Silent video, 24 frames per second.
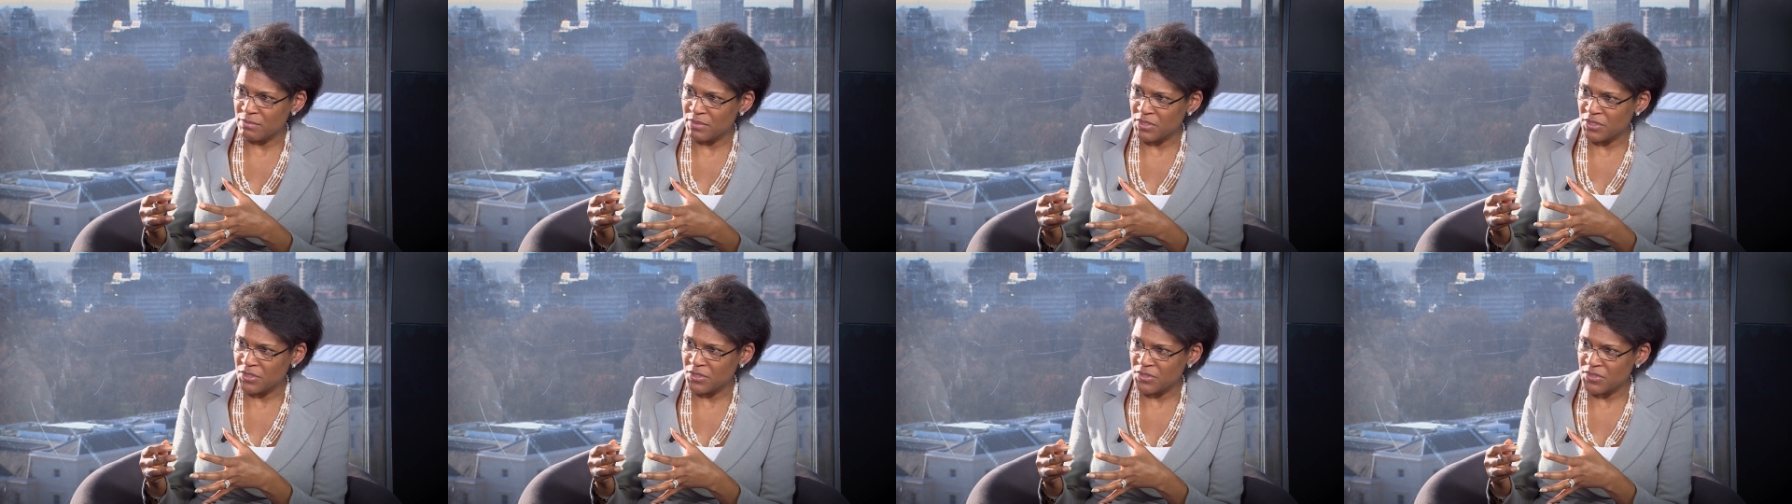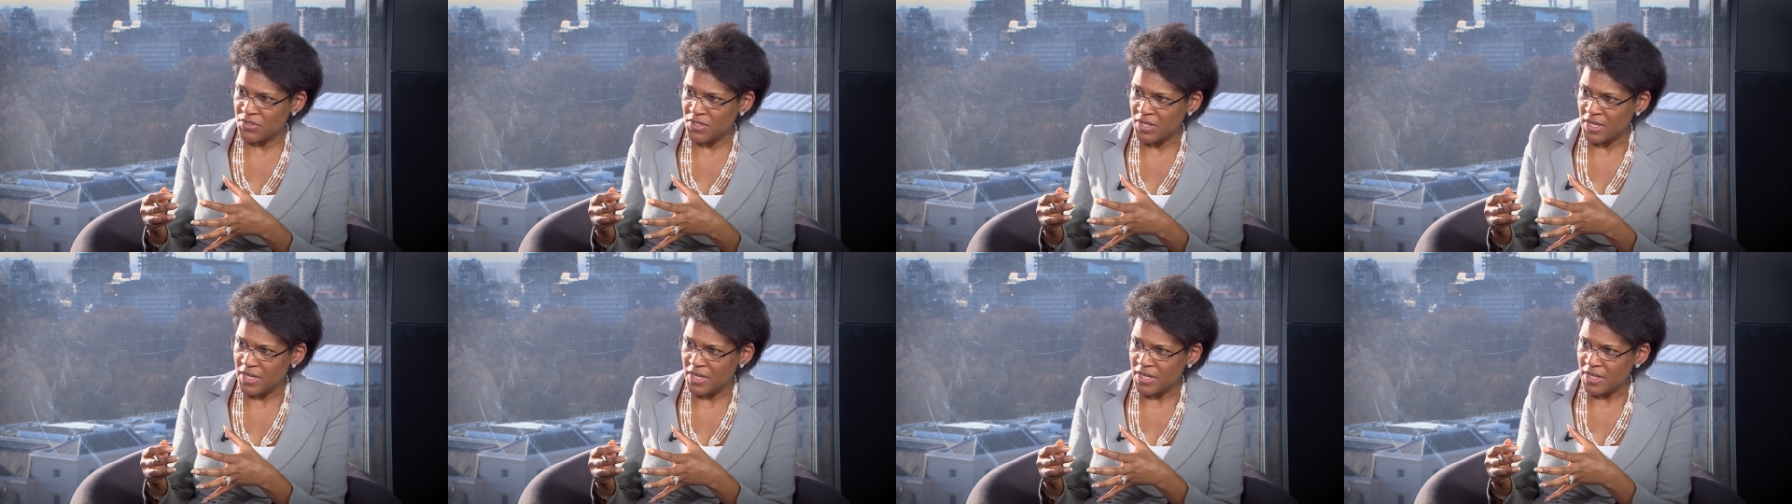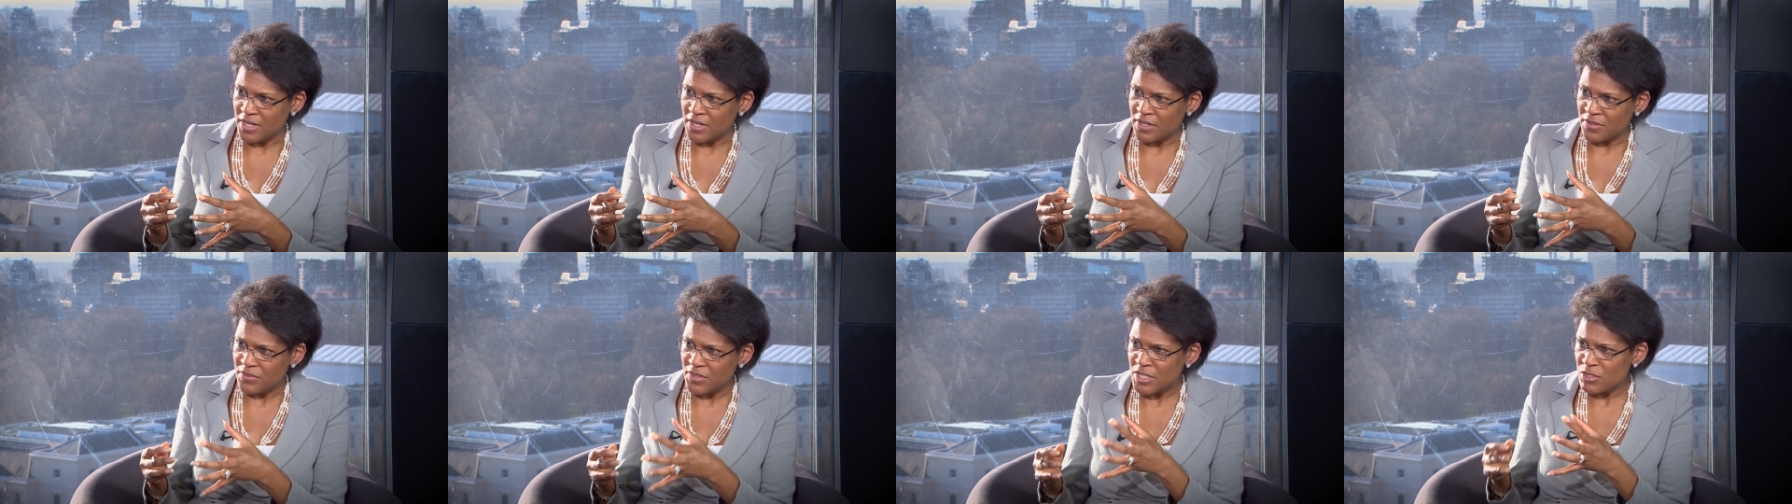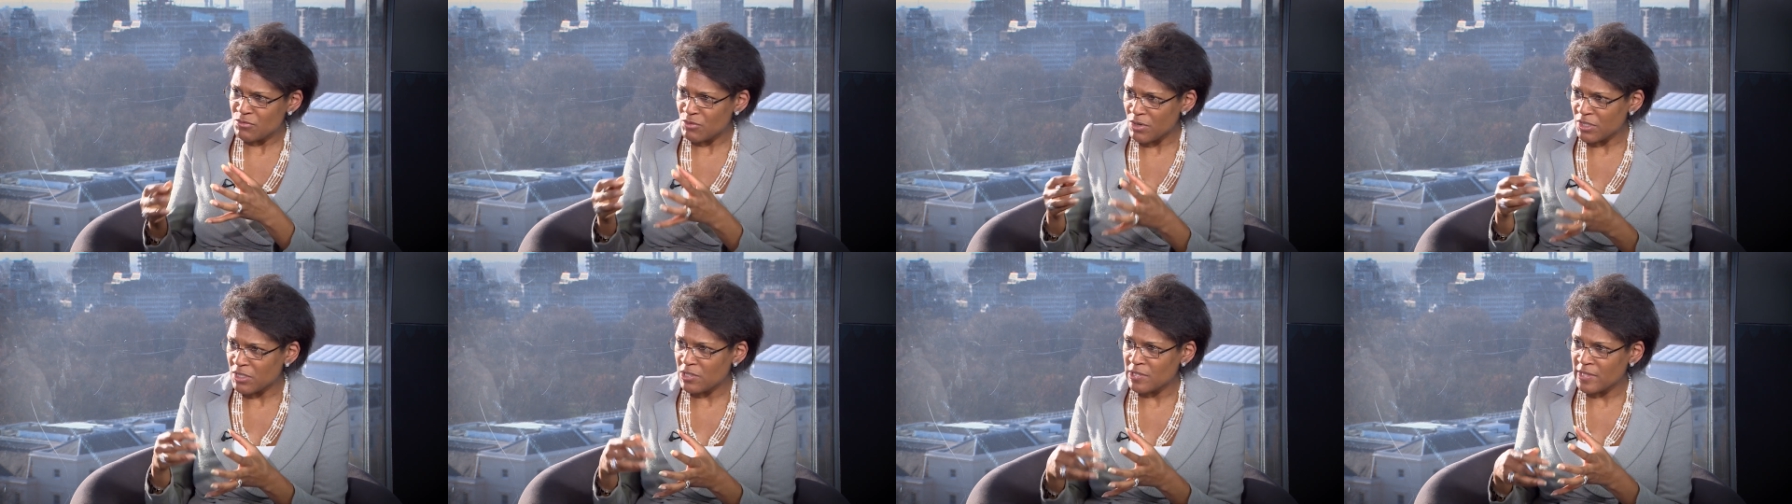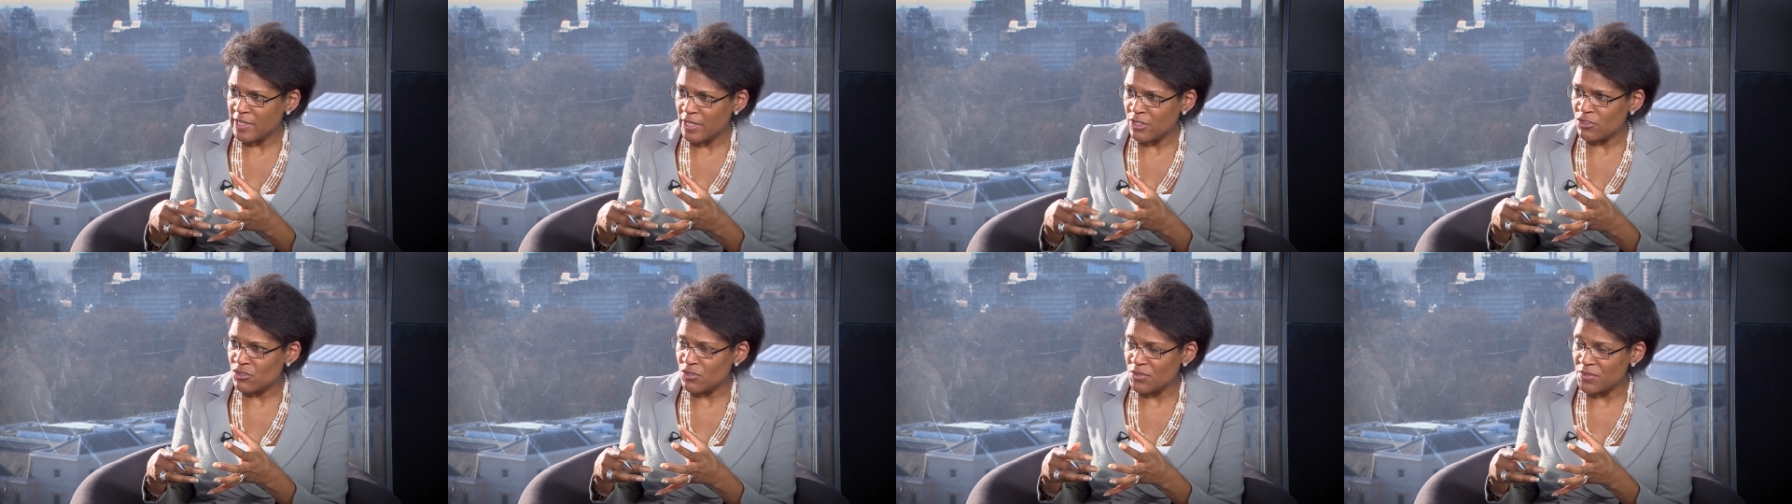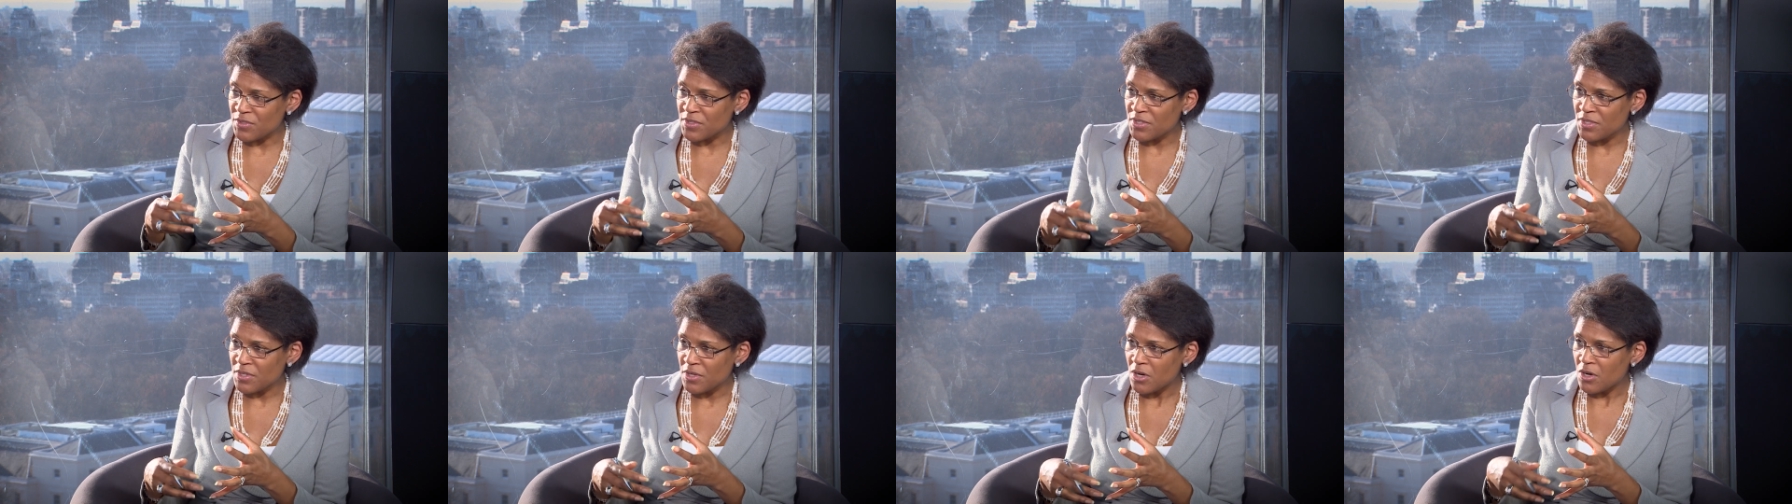Because these
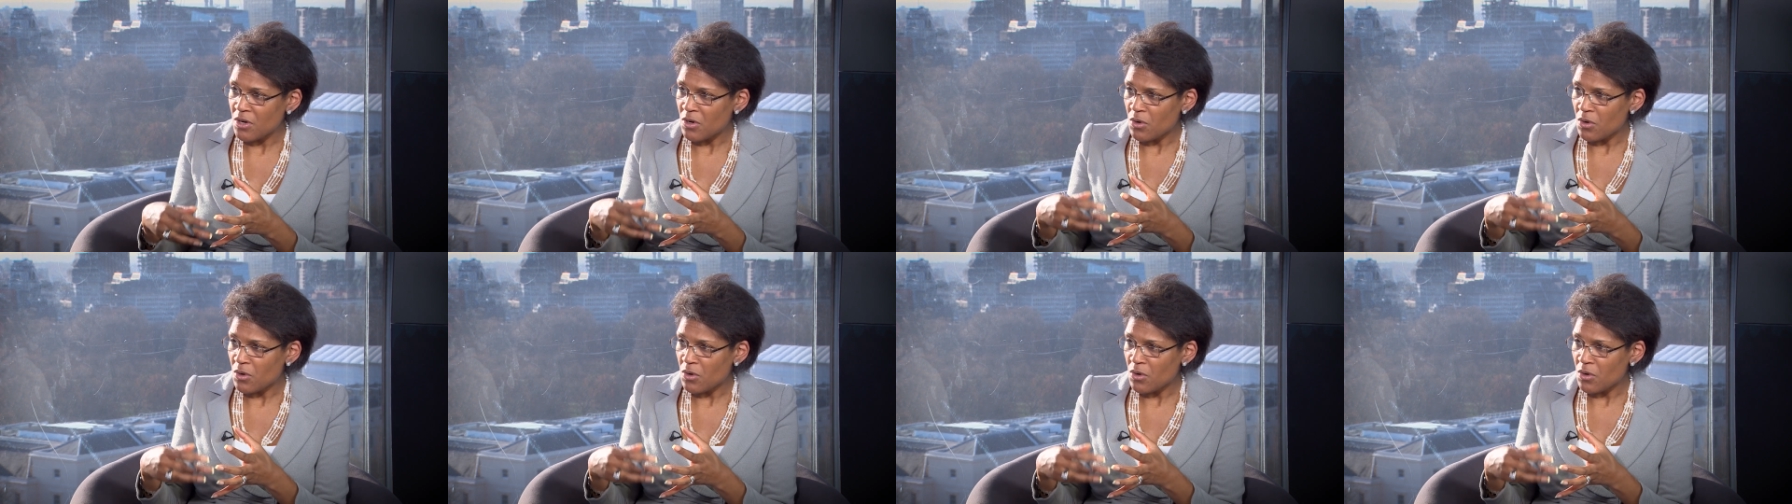regulations